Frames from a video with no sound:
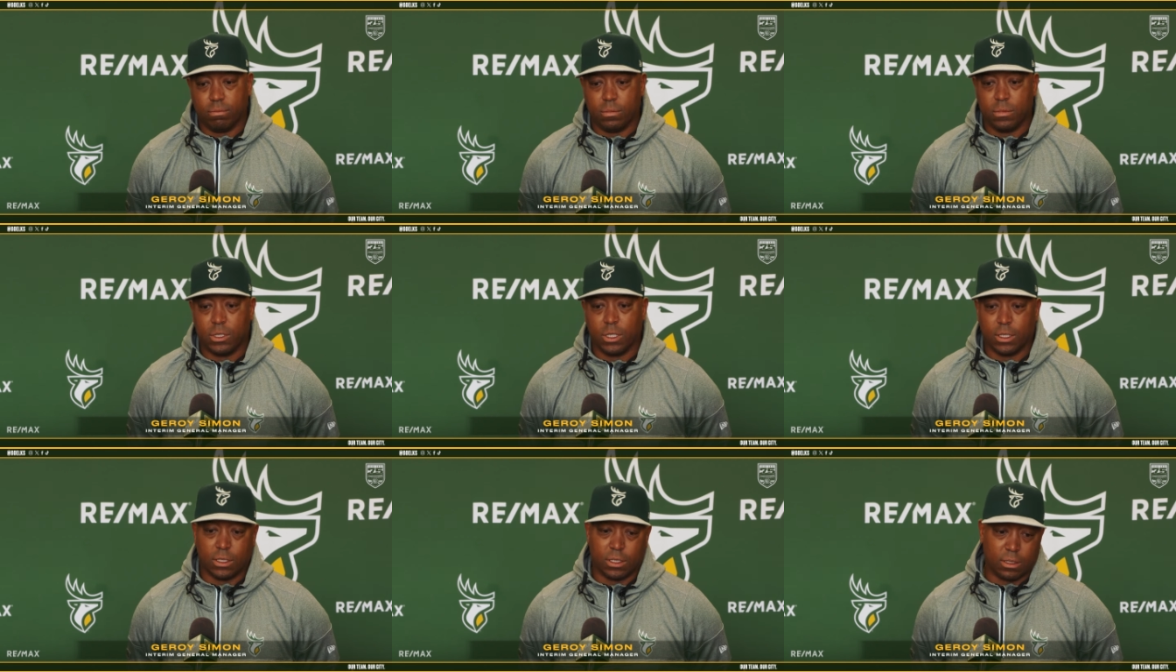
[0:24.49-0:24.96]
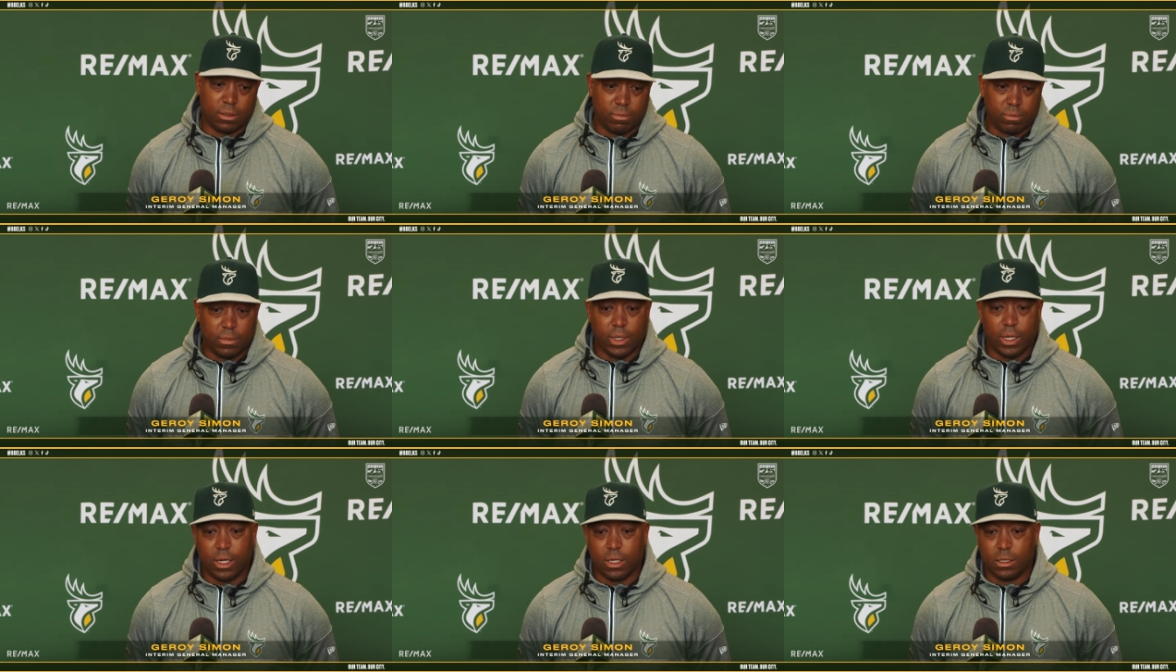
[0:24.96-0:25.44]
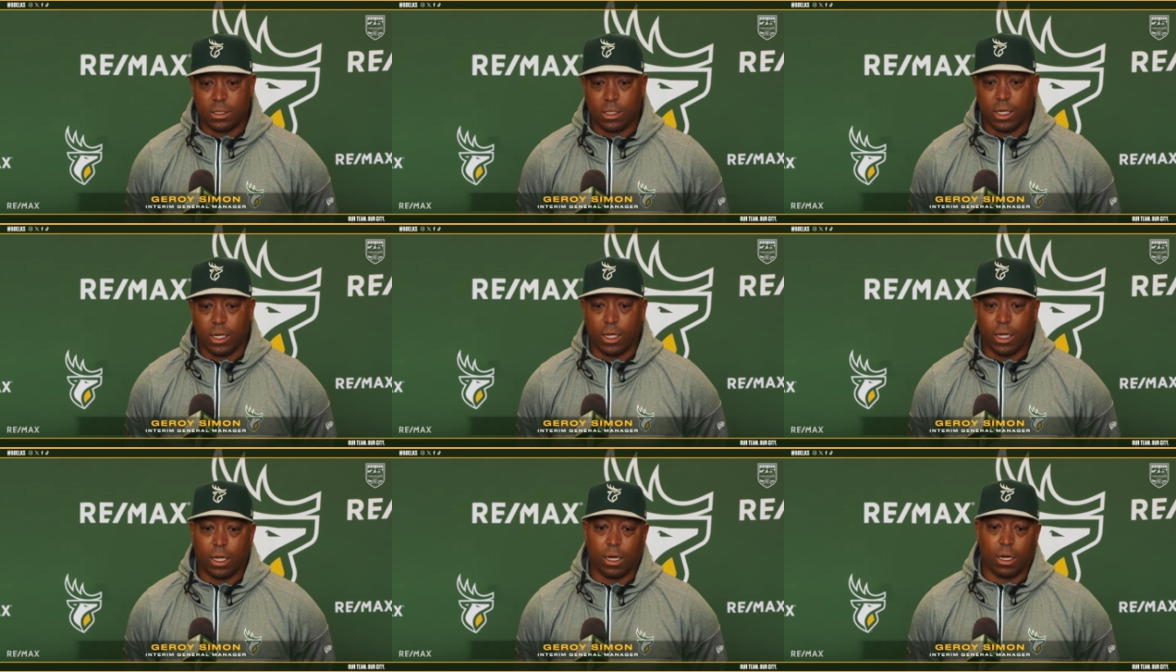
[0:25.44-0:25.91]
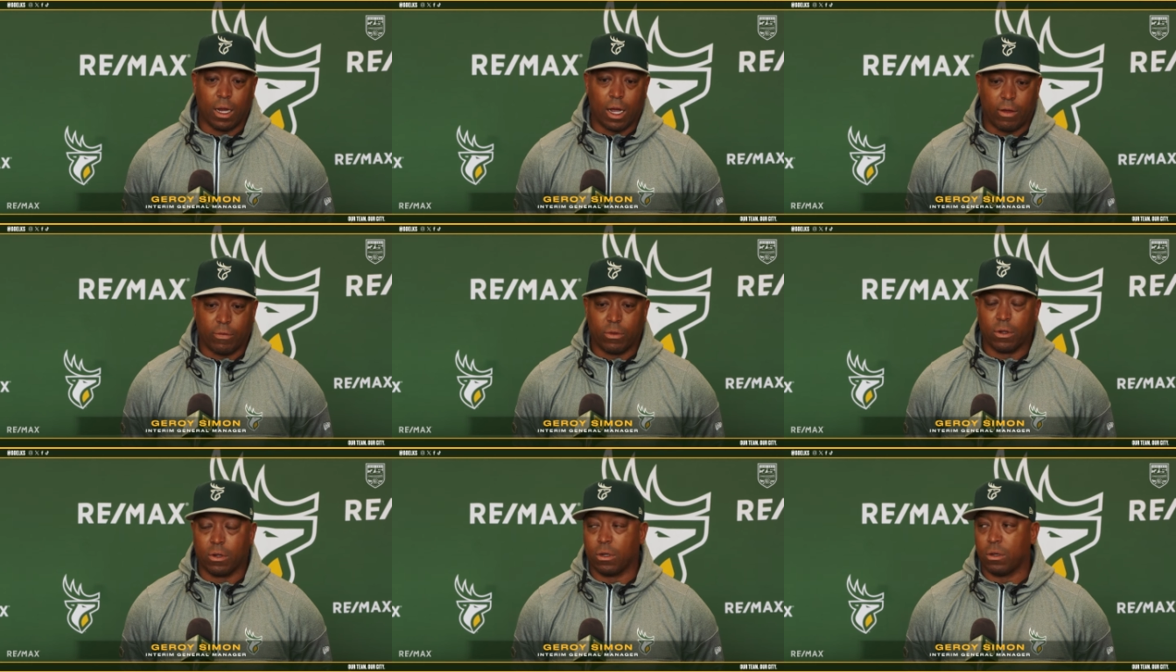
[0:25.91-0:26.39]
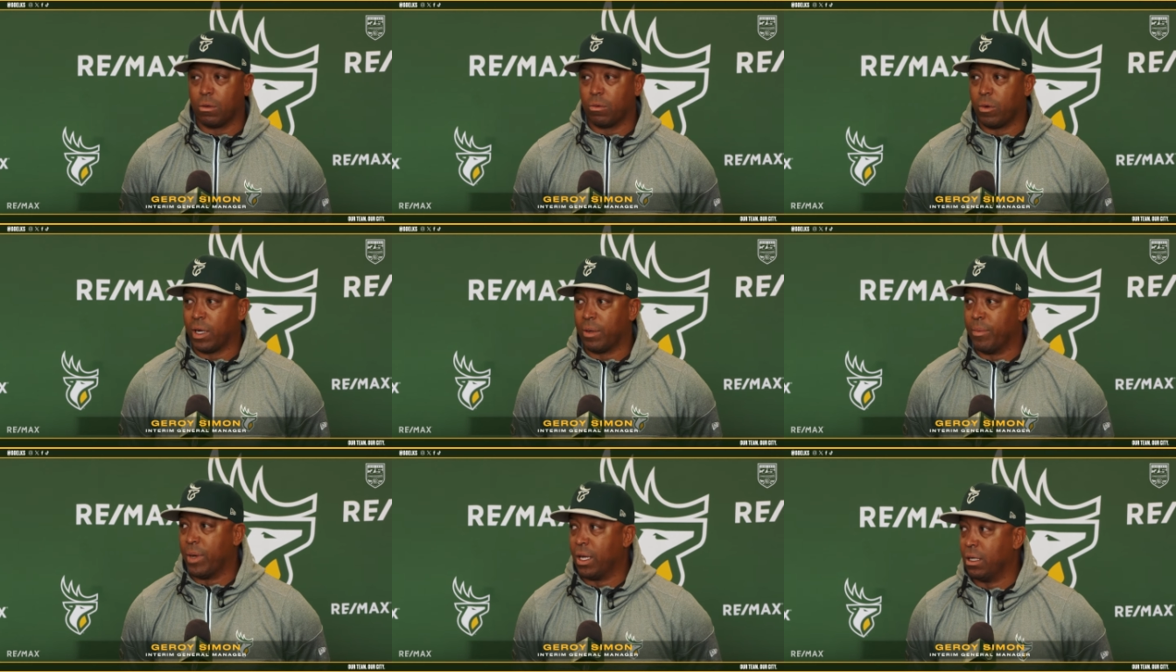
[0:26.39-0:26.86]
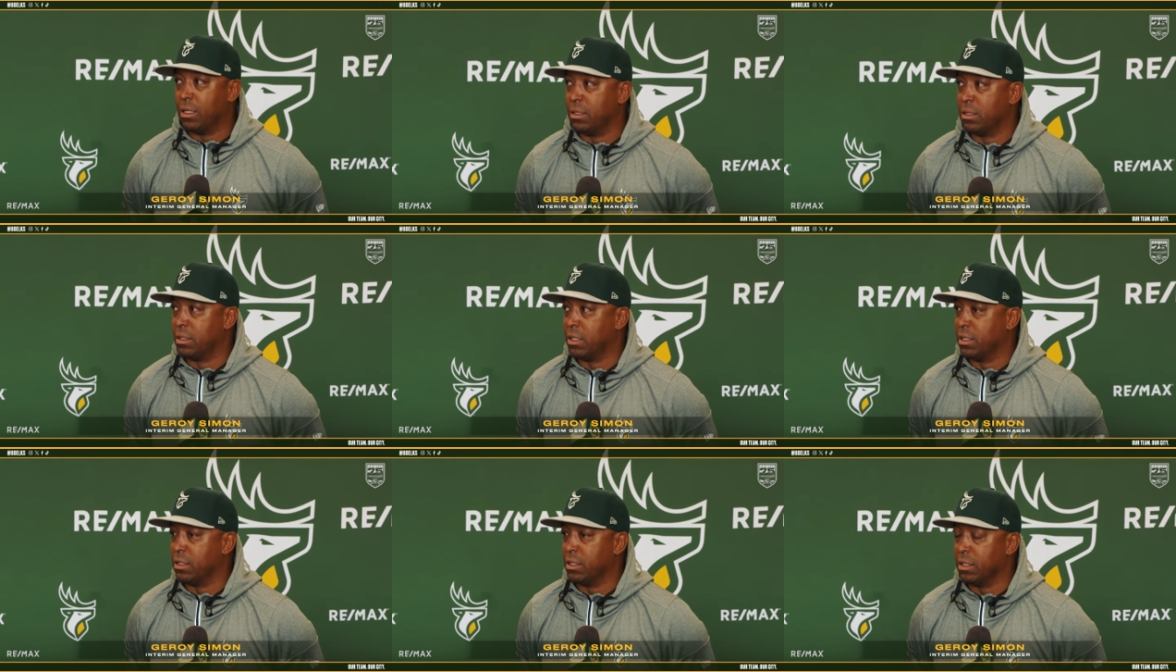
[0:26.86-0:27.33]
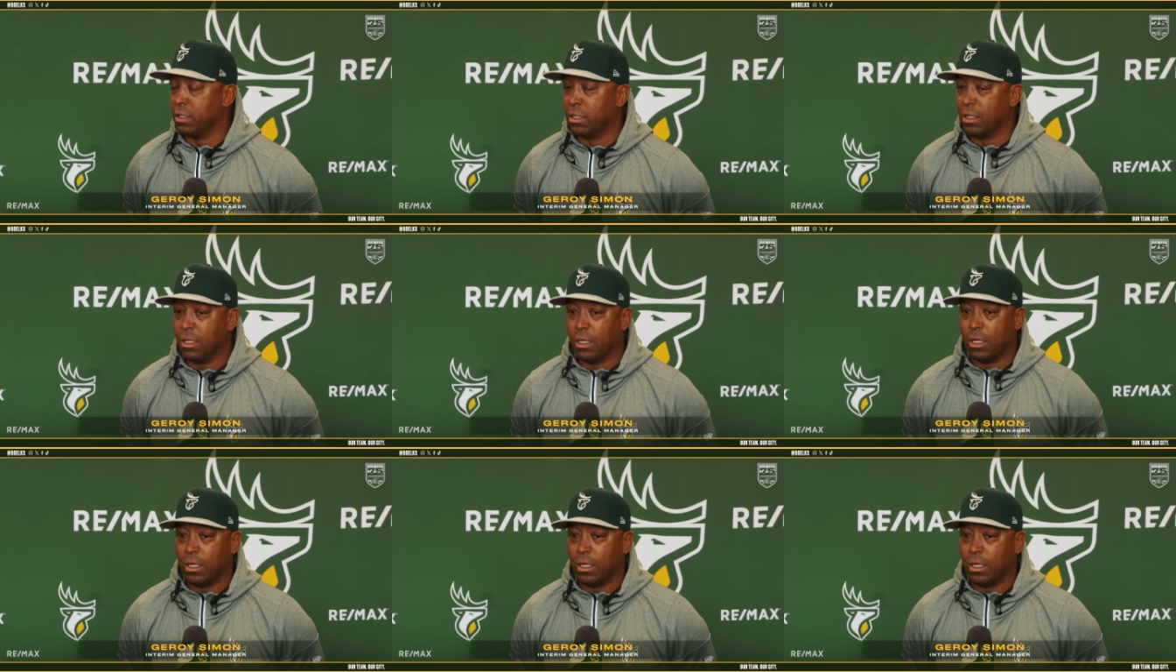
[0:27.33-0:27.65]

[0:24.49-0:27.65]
Sitting here after Rick made a decision,